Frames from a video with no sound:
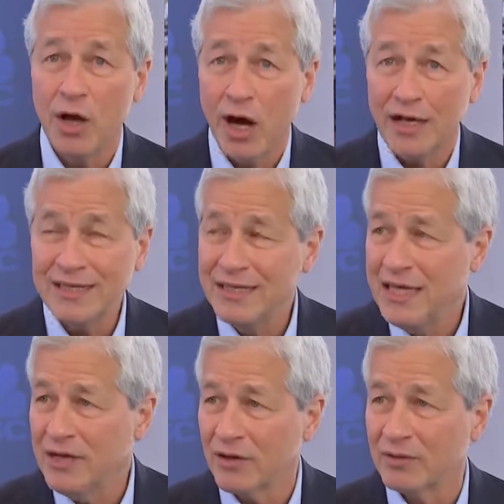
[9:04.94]
a
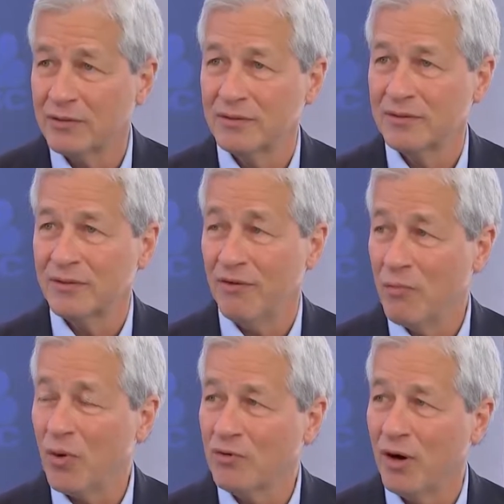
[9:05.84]
year of
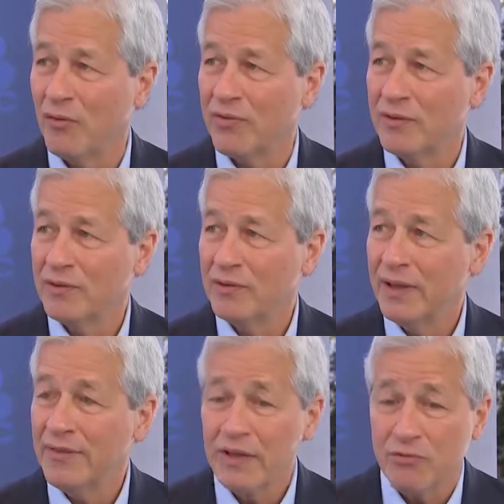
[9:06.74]
more growth.
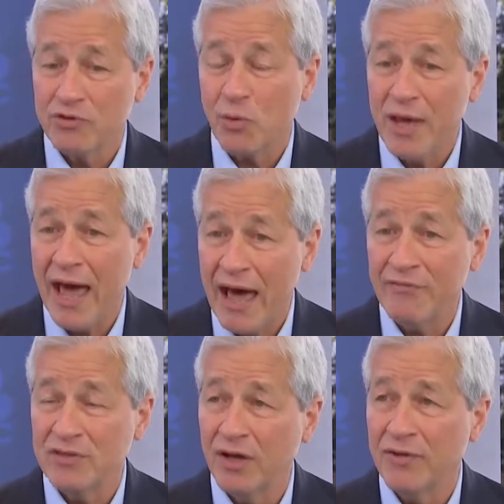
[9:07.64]
And so we
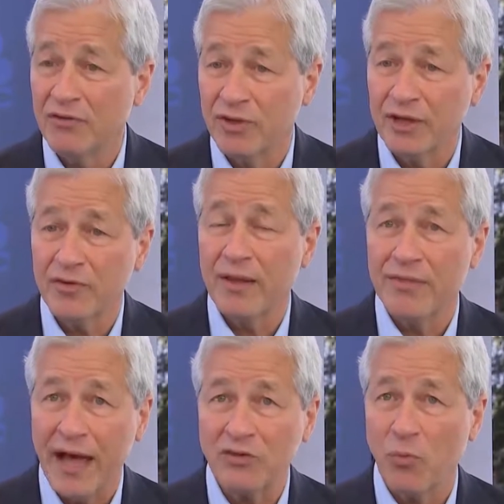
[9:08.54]
haven't done these things.
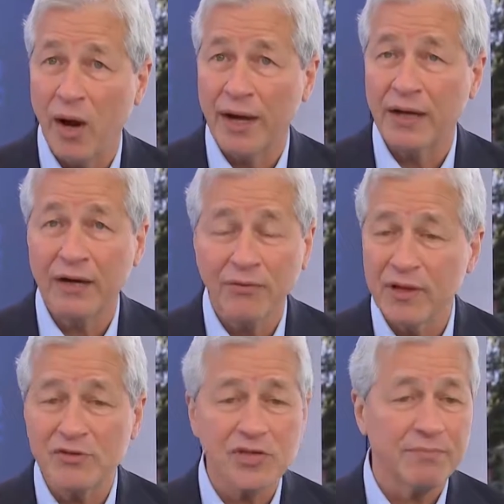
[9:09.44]
That's why. I don't
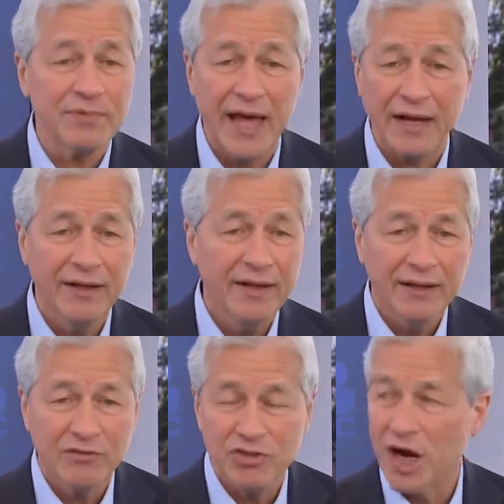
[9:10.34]
think it's
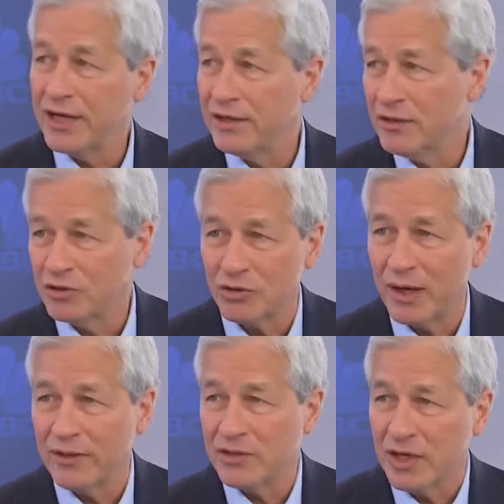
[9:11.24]
China or
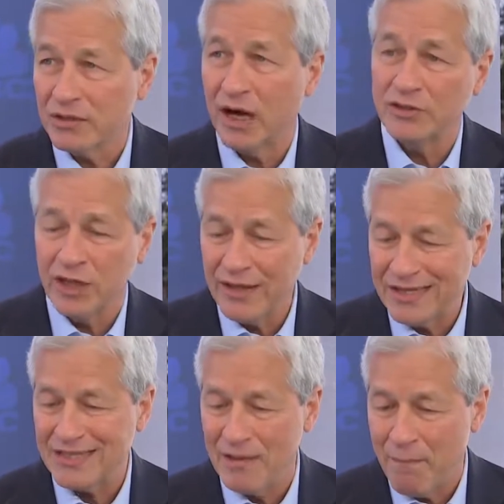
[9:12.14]
trade or technology. I think
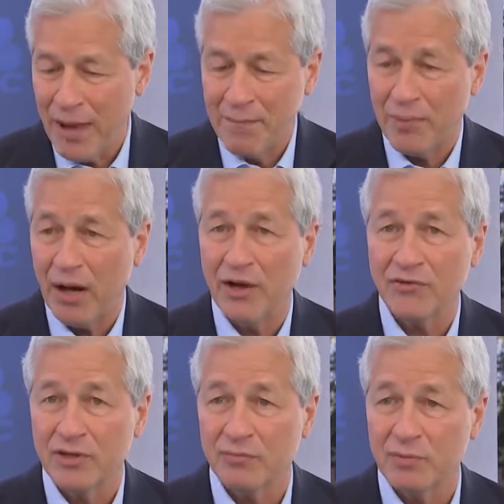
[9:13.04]
it's the bad
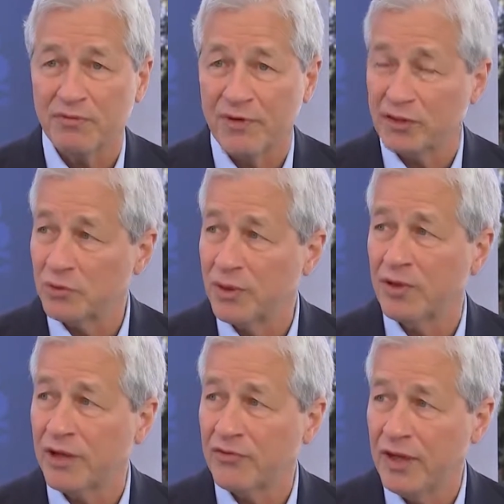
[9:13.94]
policy that's been effectuated in the
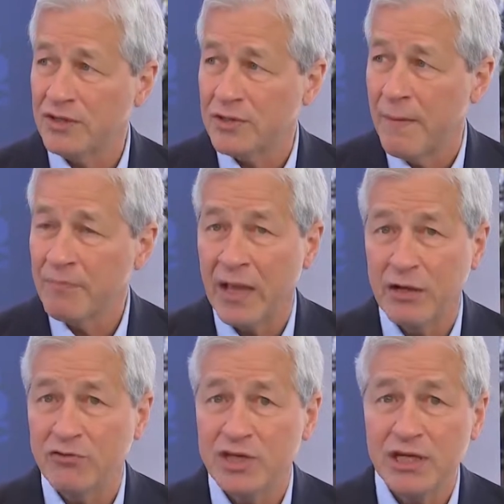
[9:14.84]
United States.
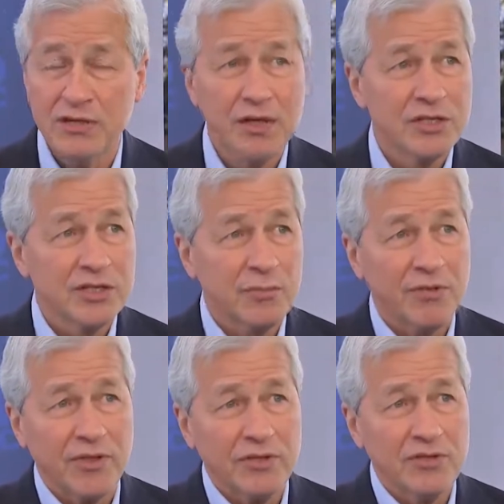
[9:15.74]
You've seen similar
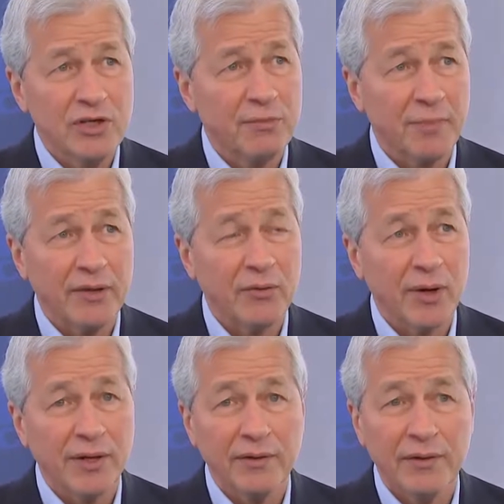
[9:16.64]
things in Europe, by the
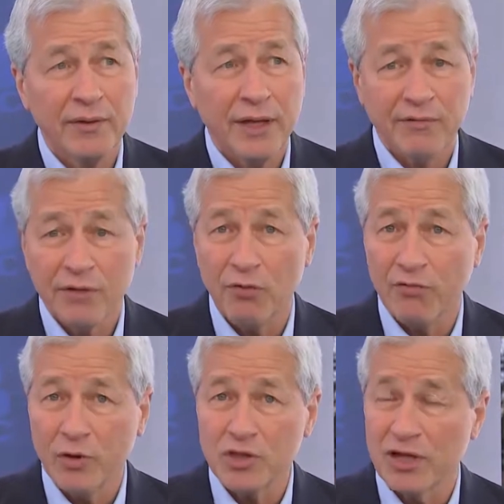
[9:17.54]
way. And
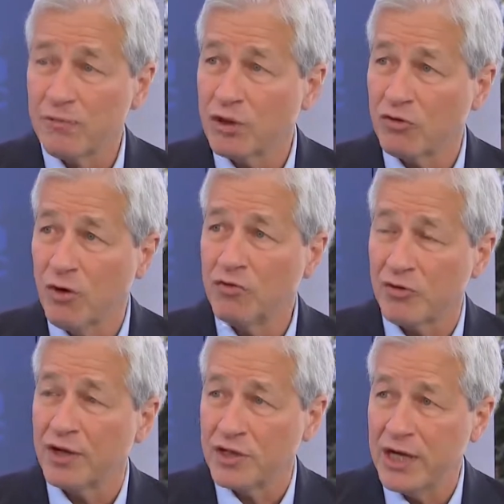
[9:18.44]
fortunately, you have Macron
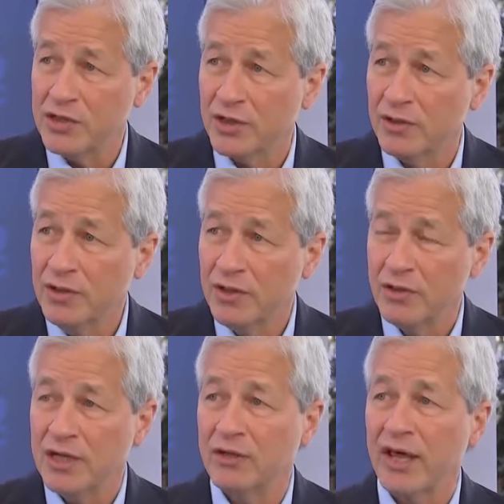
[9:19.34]
trying to change it.
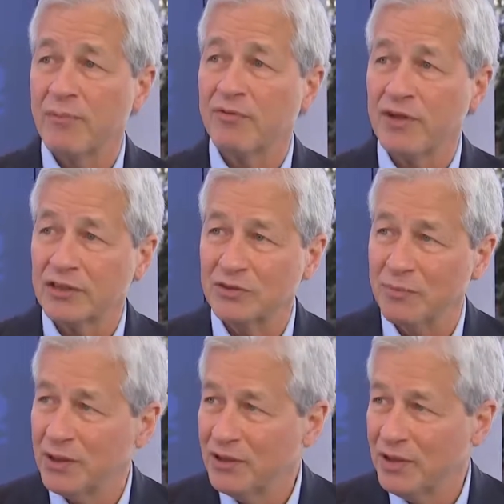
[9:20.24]
You need labor
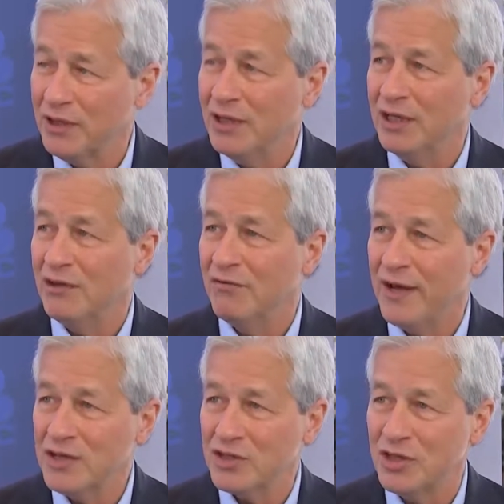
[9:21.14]
flexibility, you need
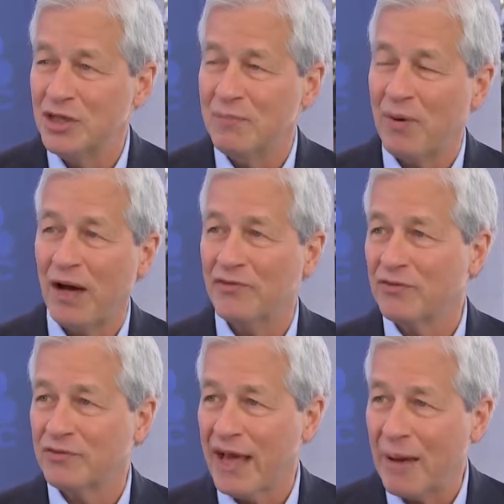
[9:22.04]
innovation, you need
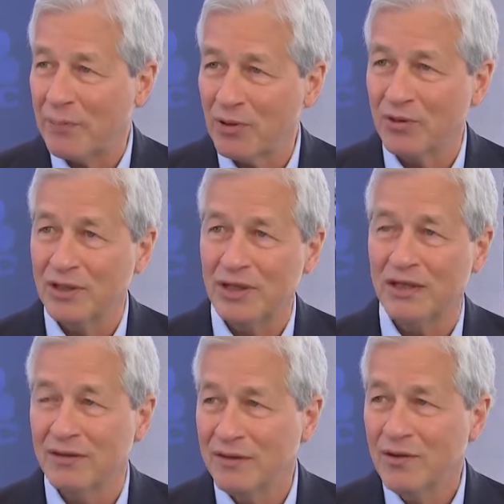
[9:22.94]
positive capital, you
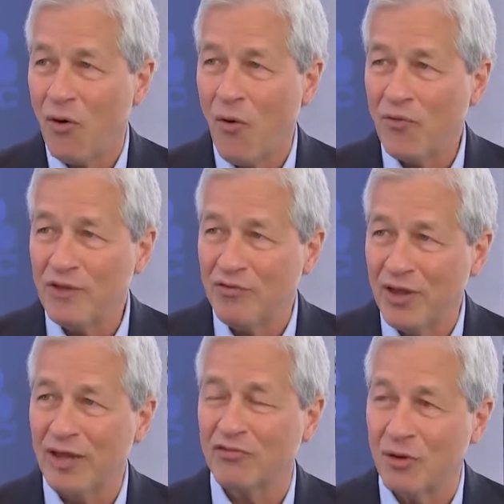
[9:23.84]
need all these
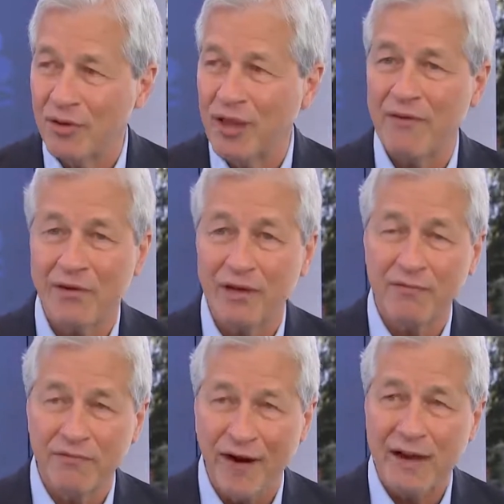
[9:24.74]
things to have a
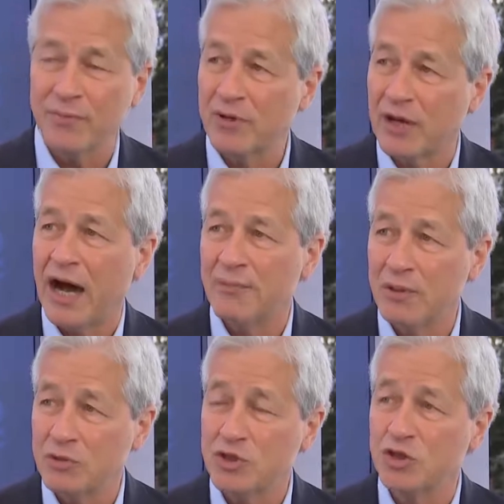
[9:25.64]
vibrant
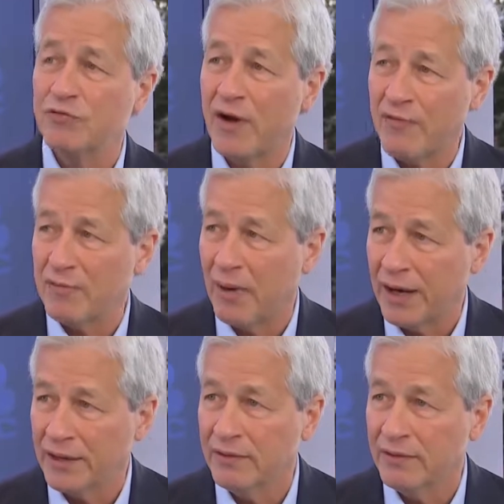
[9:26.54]
economy, which is good for everybody.